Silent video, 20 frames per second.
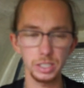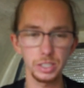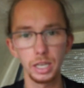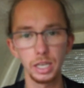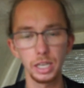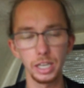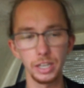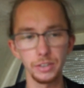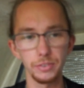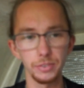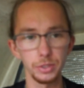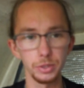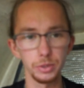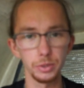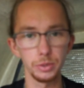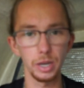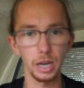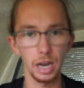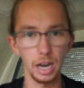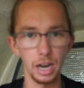if you
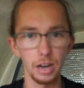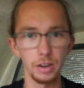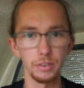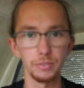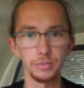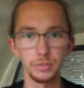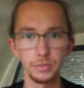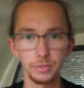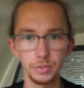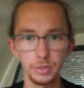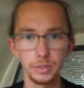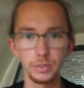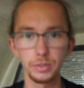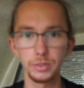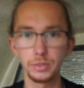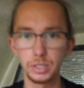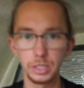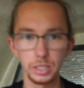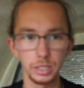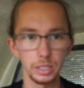have
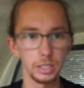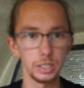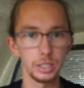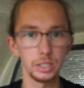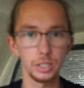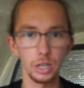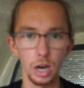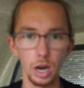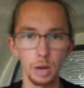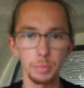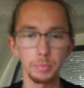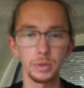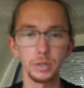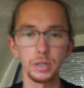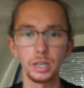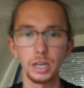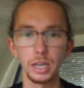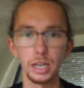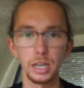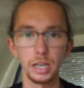the
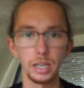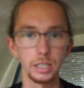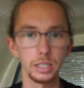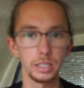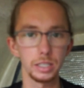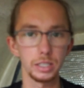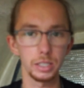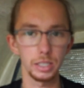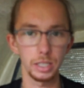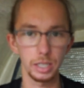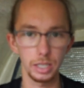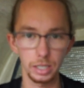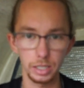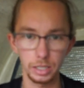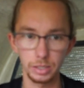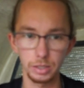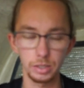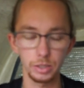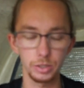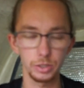topper and
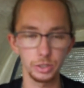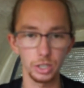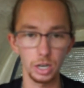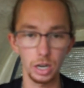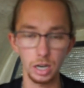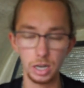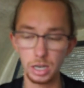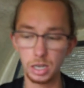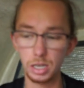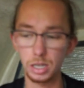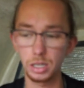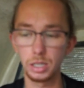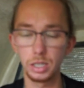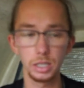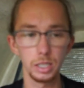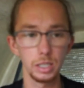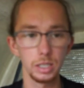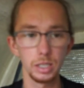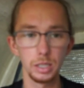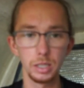a truck,
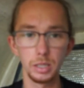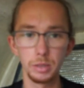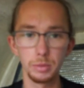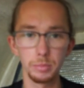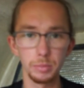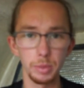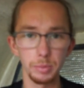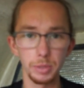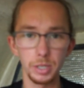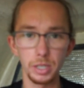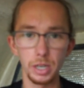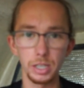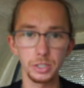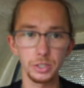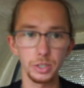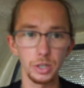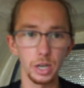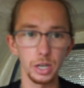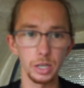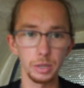maybe cost
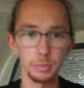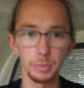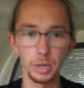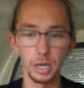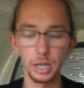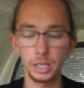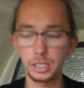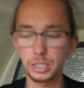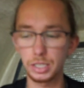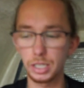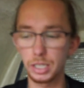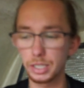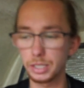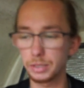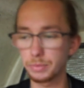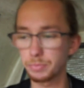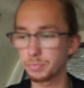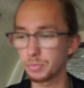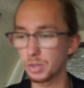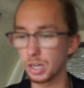you $100. I
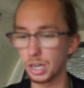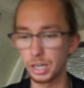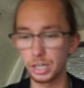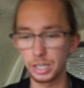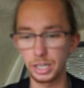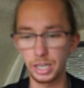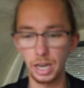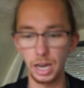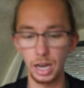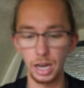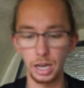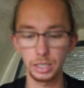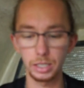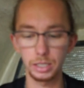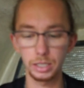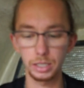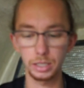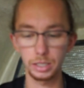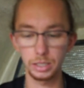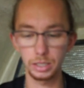already
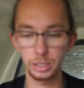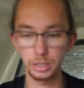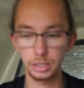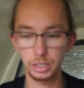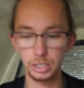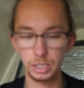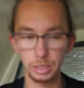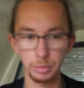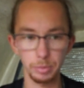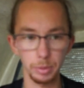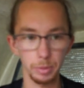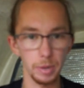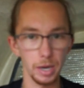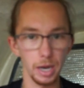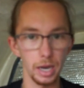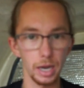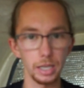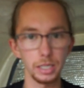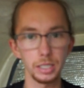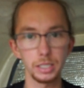had sleeping
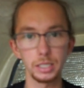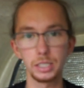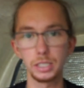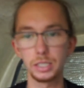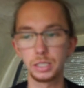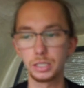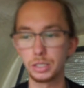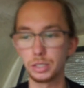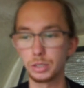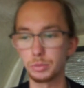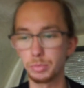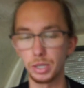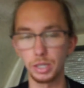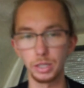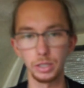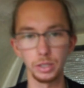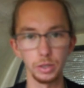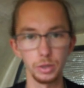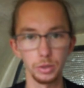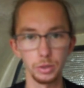pads, your
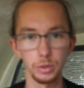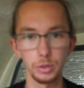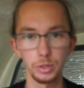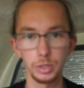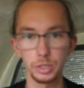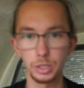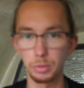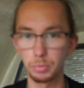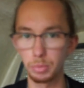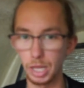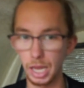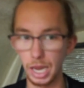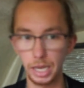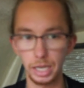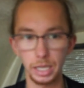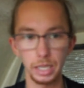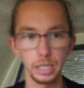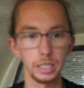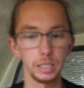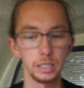pillow, your
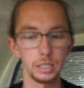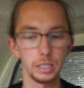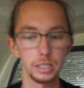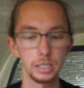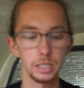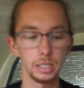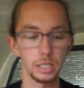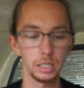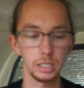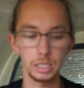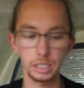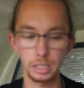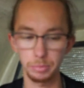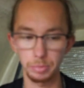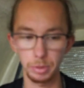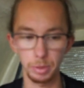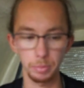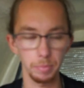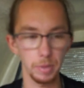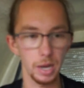blankets,
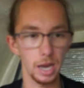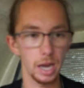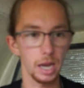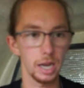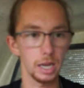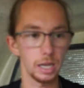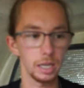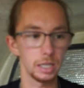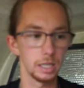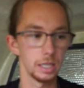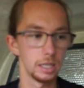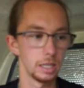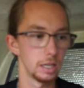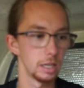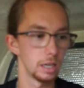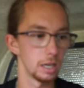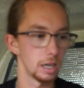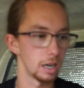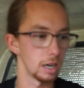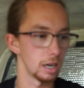sleeping bag,
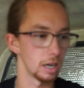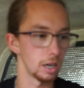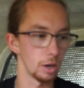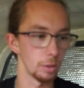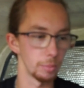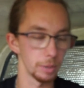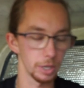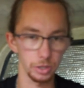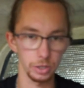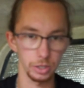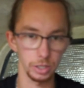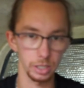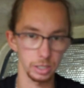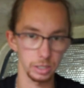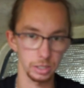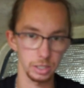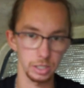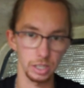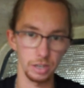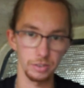all my
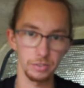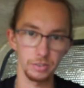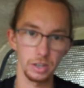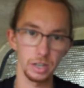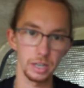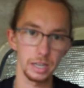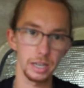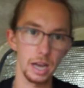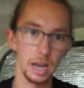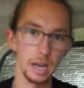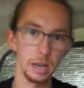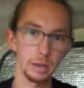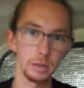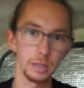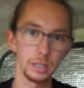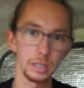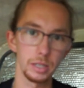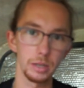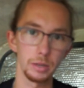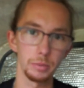cooking stuff I already had
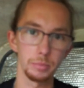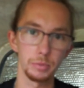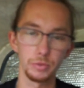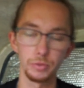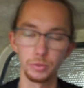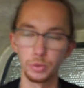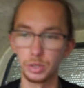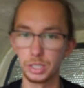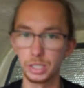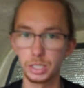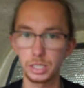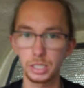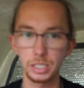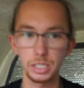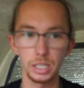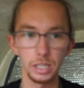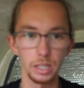before this because I